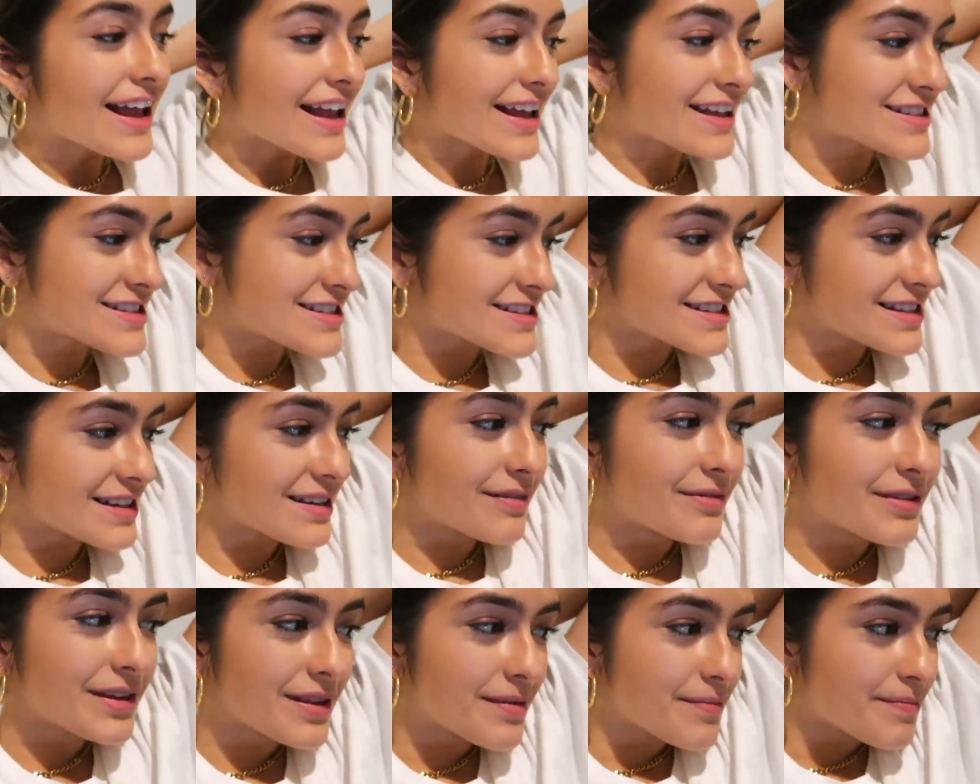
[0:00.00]
it's just
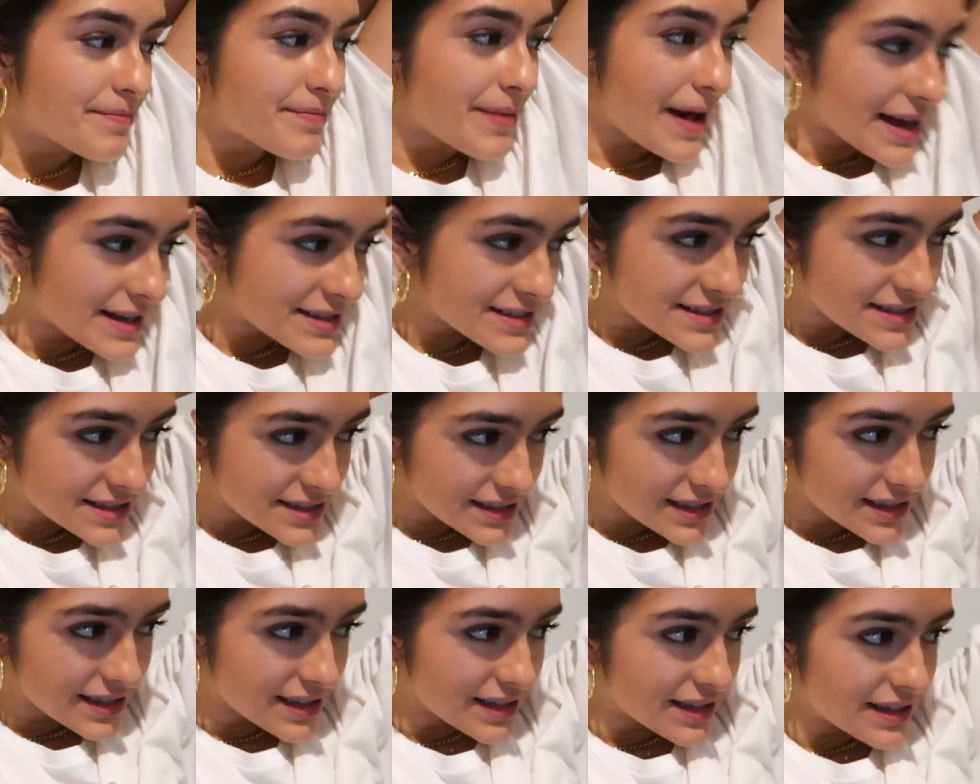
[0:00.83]
gonna be the
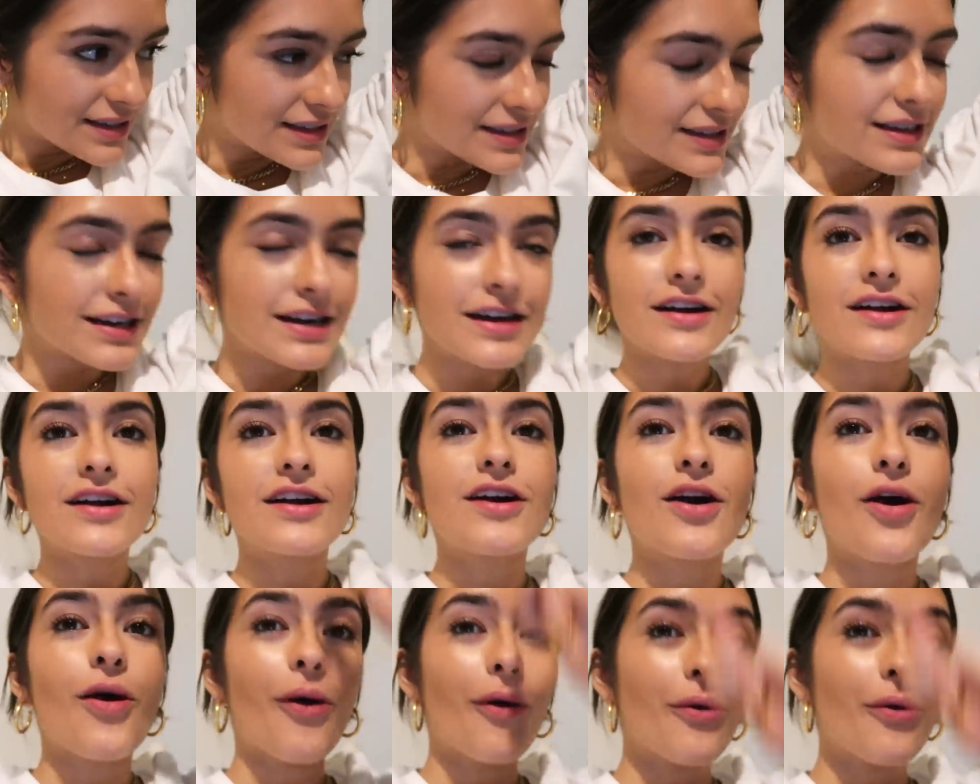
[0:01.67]
best
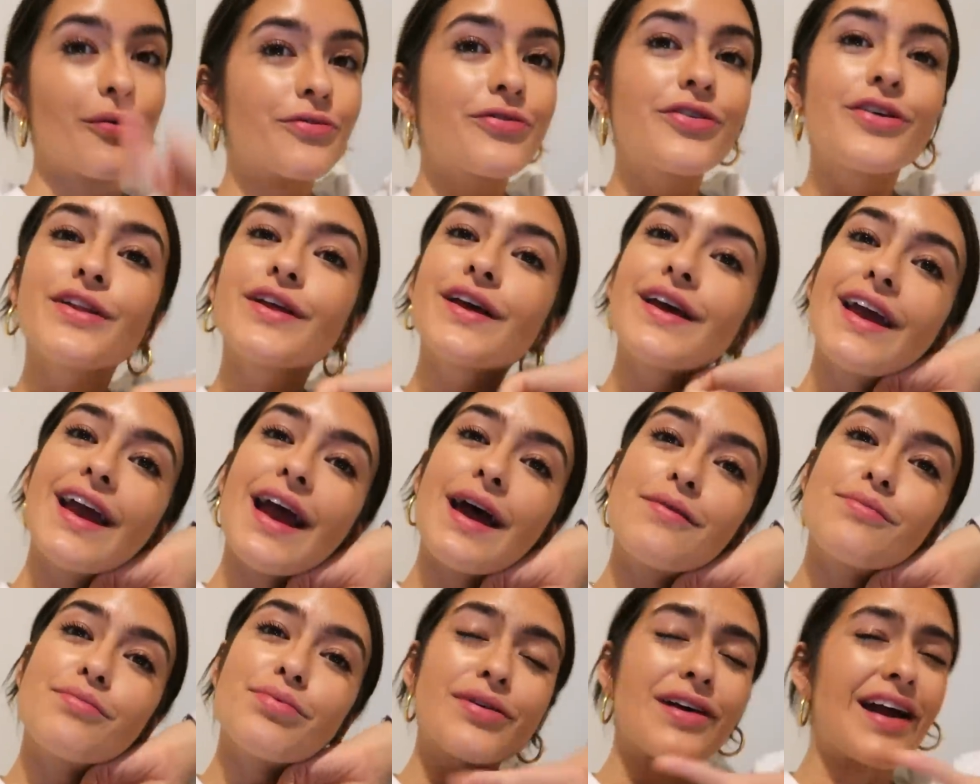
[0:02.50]
year hopefully
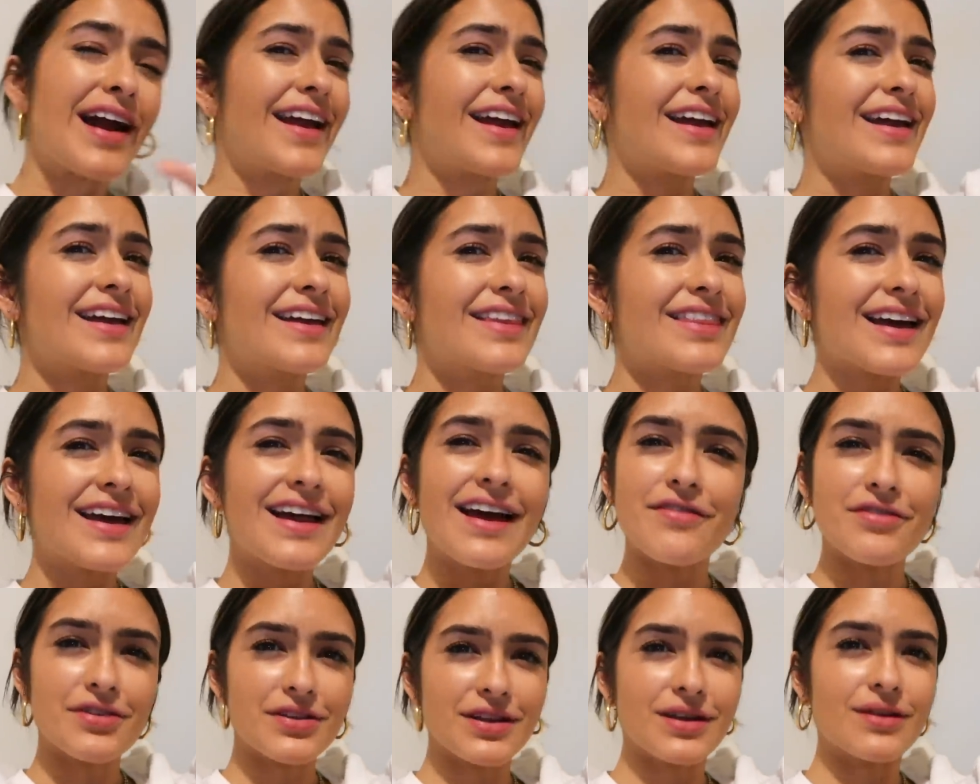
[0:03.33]
and praying that
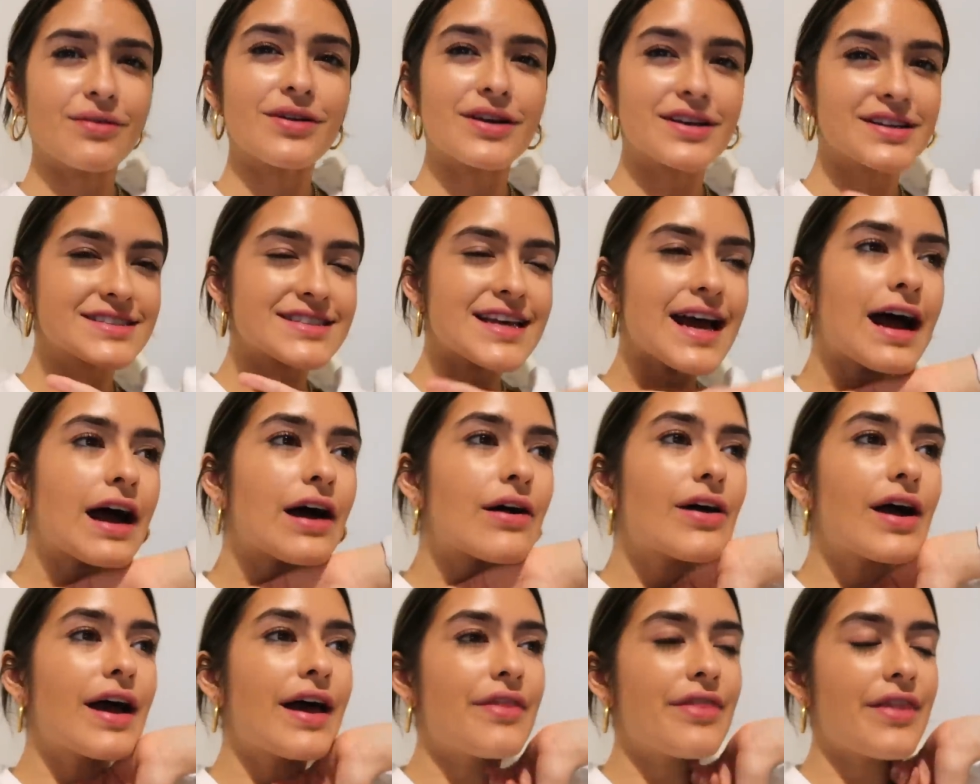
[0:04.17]
everything works
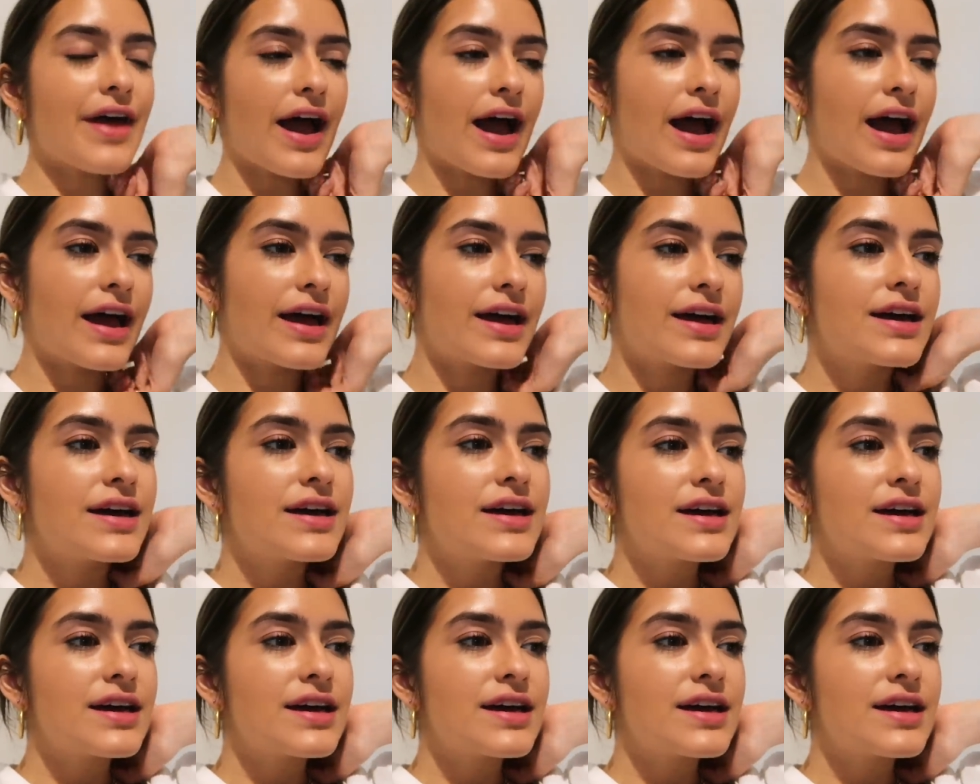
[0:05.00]
out and that